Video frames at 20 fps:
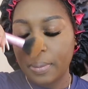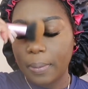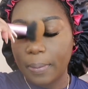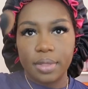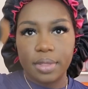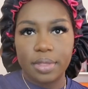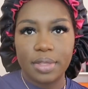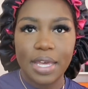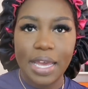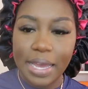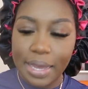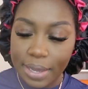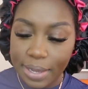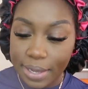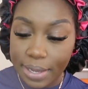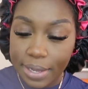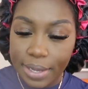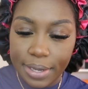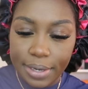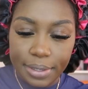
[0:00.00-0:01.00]
And
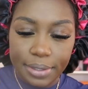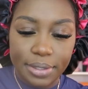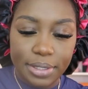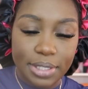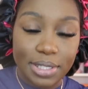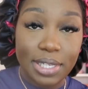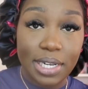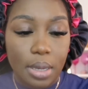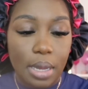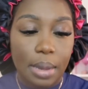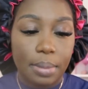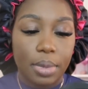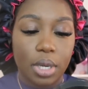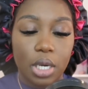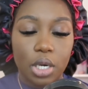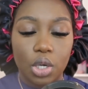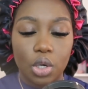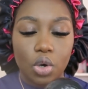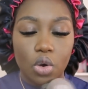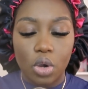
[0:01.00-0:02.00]
then I'm
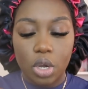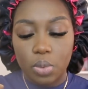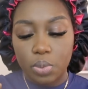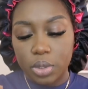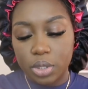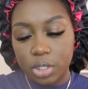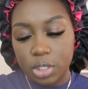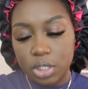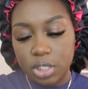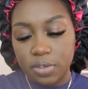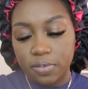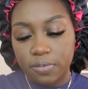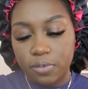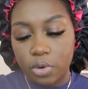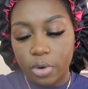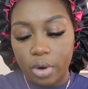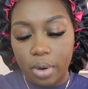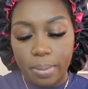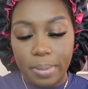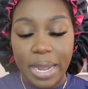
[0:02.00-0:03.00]
gonna go in with the
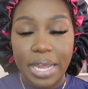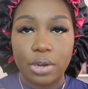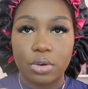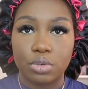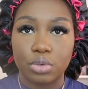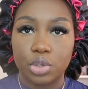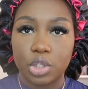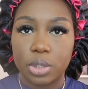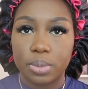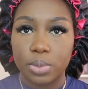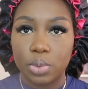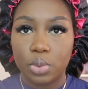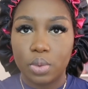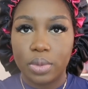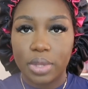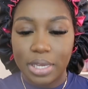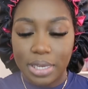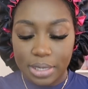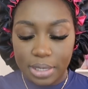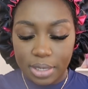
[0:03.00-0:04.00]
Sephora Micro
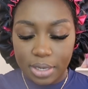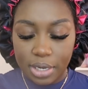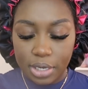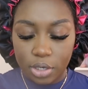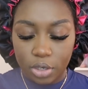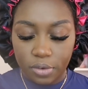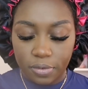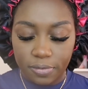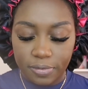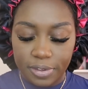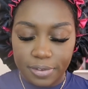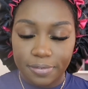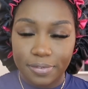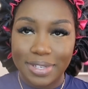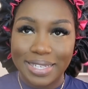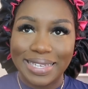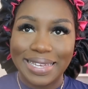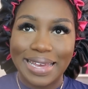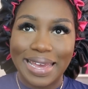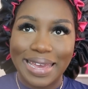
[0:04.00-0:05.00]
Smooth in the color
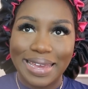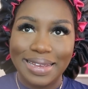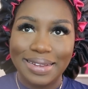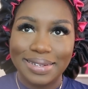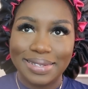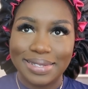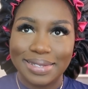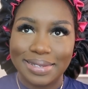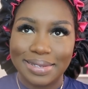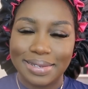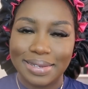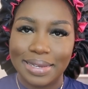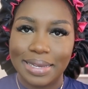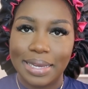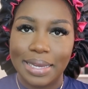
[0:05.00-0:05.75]
58.